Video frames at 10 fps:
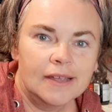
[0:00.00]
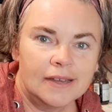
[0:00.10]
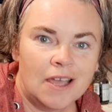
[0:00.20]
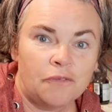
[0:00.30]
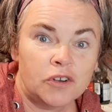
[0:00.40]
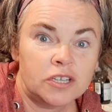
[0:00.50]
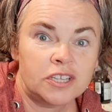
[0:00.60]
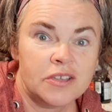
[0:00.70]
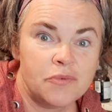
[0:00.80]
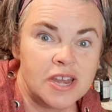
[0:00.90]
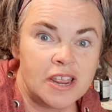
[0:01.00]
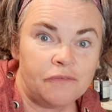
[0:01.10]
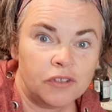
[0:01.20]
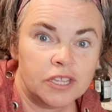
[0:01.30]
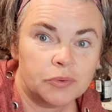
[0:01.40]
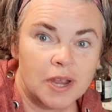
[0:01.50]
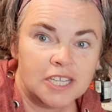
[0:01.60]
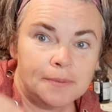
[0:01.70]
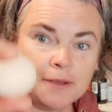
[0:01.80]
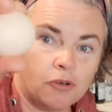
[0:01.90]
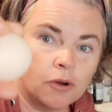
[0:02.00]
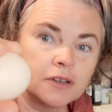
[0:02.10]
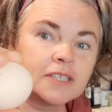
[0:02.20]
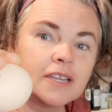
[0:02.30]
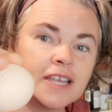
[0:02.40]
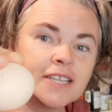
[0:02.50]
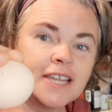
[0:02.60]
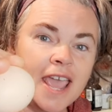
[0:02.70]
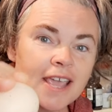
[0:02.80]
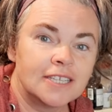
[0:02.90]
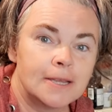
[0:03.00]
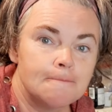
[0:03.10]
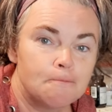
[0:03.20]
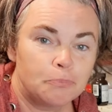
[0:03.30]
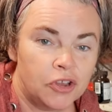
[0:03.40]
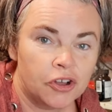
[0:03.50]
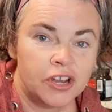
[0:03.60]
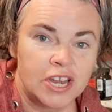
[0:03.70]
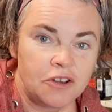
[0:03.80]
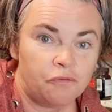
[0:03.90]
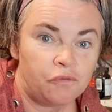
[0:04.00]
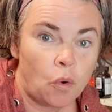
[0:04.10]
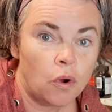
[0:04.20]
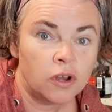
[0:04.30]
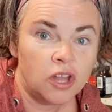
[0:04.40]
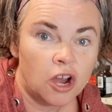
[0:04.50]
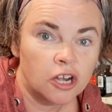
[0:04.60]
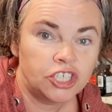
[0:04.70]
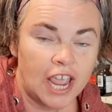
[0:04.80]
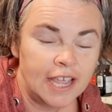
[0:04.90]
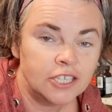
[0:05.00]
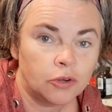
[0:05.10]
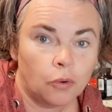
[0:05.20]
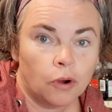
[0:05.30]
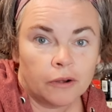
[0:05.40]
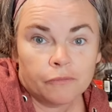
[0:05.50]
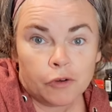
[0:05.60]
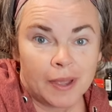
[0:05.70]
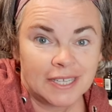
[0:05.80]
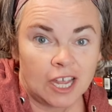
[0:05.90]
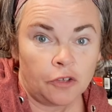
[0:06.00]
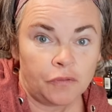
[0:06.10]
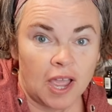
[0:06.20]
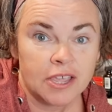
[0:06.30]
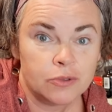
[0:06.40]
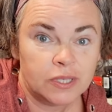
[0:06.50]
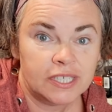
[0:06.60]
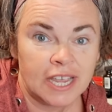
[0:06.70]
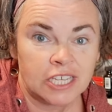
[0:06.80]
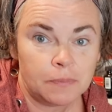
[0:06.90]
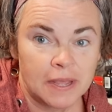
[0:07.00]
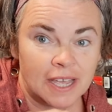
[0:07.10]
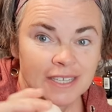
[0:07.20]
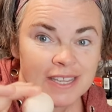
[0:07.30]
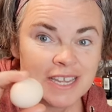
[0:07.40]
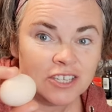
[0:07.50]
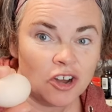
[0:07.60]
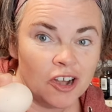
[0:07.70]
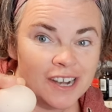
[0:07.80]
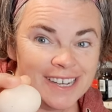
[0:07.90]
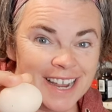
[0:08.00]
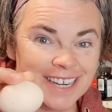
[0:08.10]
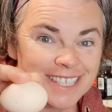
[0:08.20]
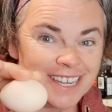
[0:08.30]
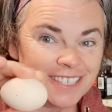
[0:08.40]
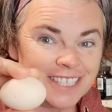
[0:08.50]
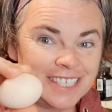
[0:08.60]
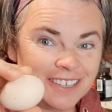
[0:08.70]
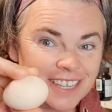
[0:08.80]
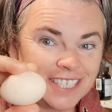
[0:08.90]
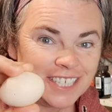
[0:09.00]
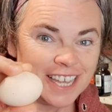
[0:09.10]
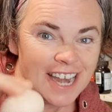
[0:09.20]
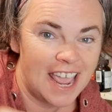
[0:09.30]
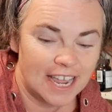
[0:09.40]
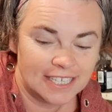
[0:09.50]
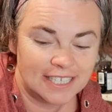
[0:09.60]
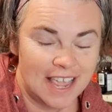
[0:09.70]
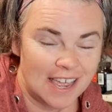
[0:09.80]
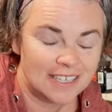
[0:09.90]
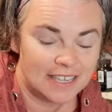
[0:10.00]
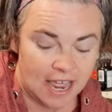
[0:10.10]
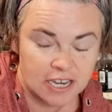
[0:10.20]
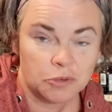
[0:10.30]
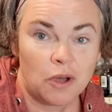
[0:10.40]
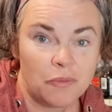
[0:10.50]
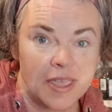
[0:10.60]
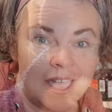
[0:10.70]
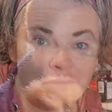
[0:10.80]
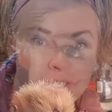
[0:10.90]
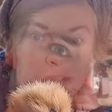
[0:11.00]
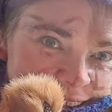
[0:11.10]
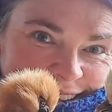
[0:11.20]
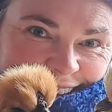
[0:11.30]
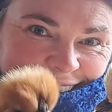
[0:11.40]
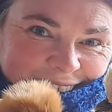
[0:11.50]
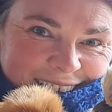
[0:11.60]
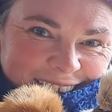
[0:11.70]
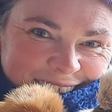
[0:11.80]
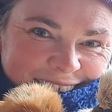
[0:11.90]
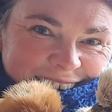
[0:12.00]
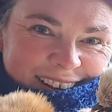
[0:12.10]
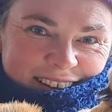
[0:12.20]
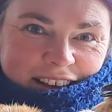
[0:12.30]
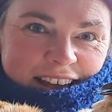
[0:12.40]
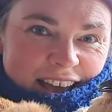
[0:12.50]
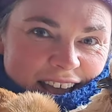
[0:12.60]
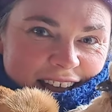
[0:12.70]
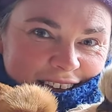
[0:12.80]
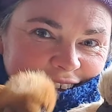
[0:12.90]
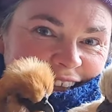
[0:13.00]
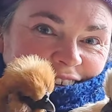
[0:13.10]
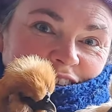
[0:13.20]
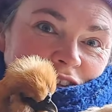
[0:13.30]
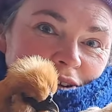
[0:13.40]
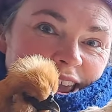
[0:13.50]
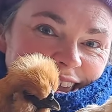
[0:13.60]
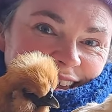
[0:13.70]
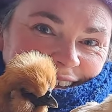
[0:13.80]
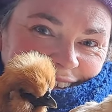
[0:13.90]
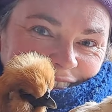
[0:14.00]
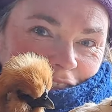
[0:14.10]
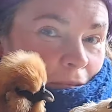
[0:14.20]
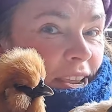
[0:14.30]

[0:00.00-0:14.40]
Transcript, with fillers: Now, first thing we need for this recipe, of course, is eggs. You're gonna need four large eggs, or for myself, I use six because these are nice little Silkie chicken eggs. Yes, that is what we have here on the homestead, Silkie chickens in a big way, and